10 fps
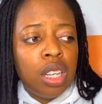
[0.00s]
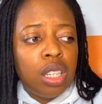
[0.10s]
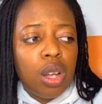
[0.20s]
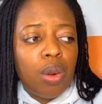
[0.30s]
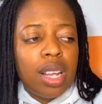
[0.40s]

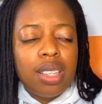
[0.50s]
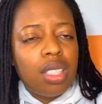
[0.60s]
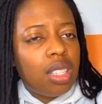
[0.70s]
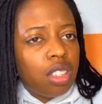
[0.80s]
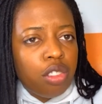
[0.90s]
Now, that is
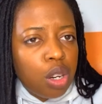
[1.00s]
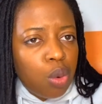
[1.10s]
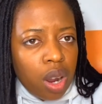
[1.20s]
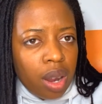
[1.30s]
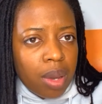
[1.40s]
not a
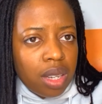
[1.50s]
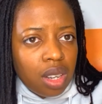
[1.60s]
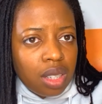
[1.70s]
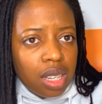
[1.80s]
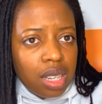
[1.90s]
requirement
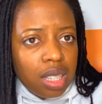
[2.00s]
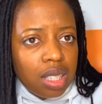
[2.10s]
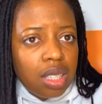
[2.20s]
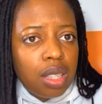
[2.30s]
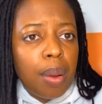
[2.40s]
on the
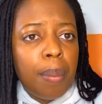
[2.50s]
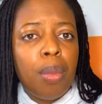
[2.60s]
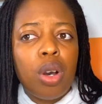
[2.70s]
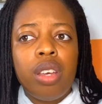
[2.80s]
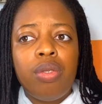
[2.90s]
list,
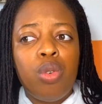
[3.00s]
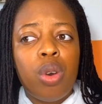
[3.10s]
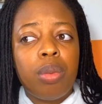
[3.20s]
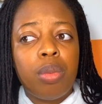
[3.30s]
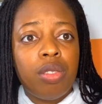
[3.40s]
but if you
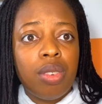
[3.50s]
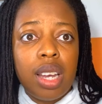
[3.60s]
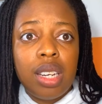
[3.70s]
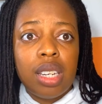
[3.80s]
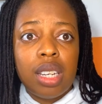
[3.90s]
had
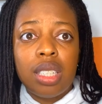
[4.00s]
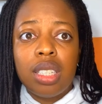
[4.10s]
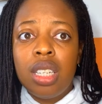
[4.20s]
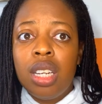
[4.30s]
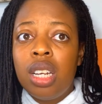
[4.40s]
provided it,
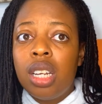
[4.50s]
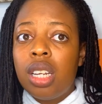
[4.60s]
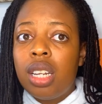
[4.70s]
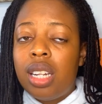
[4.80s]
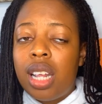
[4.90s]

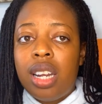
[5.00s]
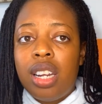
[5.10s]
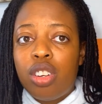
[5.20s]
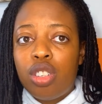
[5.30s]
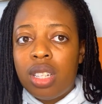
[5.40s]
then
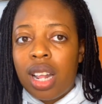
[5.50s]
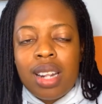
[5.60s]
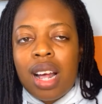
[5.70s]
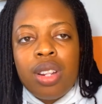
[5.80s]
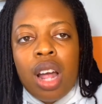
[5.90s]

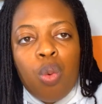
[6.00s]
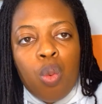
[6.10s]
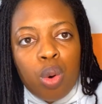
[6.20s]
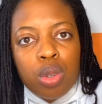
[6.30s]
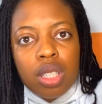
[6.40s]
that
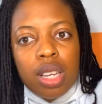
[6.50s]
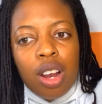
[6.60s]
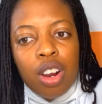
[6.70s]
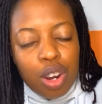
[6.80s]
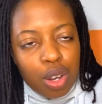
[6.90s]
won't
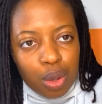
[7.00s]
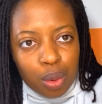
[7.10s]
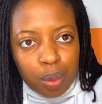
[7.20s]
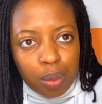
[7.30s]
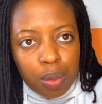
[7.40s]
hurt
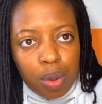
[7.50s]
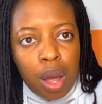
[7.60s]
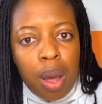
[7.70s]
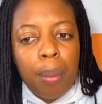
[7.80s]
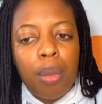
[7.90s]
you.
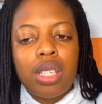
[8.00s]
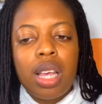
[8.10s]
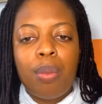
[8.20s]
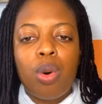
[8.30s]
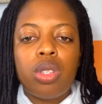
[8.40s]
But I
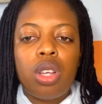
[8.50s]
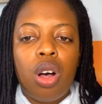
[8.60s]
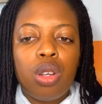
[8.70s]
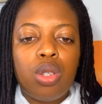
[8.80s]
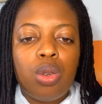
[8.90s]
must
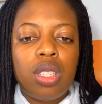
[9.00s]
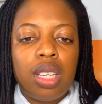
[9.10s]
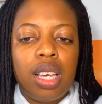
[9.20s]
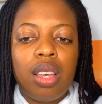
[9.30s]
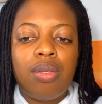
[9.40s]
also
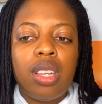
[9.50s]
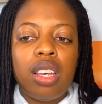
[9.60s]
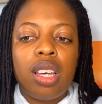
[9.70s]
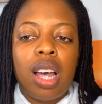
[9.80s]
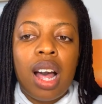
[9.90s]
say, if
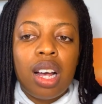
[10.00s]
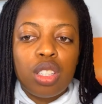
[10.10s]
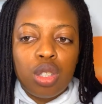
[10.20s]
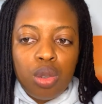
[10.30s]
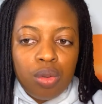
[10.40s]
they
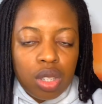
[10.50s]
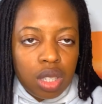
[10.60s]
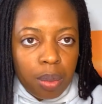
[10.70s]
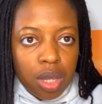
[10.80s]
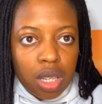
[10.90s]
ask you for
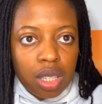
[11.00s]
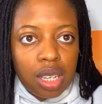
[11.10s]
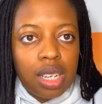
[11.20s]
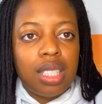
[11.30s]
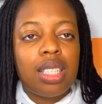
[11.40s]
something on the
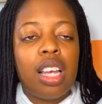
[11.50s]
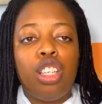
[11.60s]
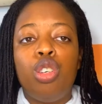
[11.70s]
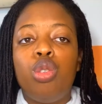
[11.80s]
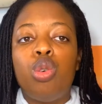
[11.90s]
list
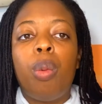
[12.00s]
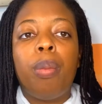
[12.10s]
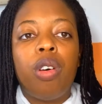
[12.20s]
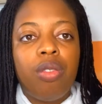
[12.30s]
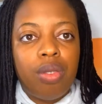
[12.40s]
and you don't
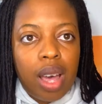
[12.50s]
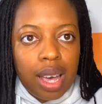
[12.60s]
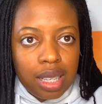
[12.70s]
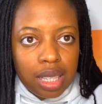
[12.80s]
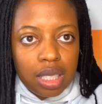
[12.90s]

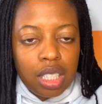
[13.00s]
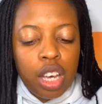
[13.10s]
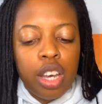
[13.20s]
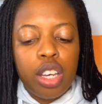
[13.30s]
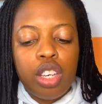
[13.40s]
provide it,
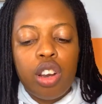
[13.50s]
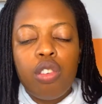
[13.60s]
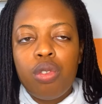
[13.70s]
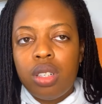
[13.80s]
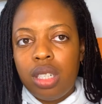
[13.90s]
you're
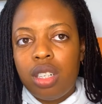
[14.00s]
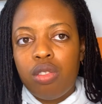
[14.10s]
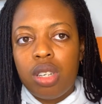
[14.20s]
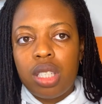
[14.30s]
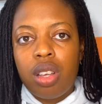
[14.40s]
running the
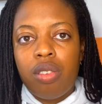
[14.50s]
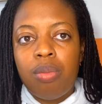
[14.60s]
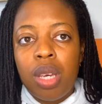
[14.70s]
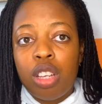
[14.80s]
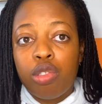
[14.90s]
risk of
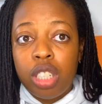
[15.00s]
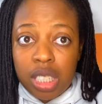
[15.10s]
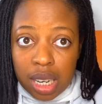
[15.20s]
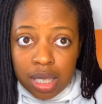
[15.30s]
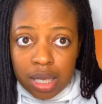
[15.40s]
being
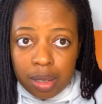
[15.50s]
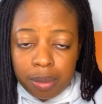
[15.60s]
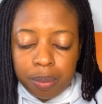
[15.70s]
rejected.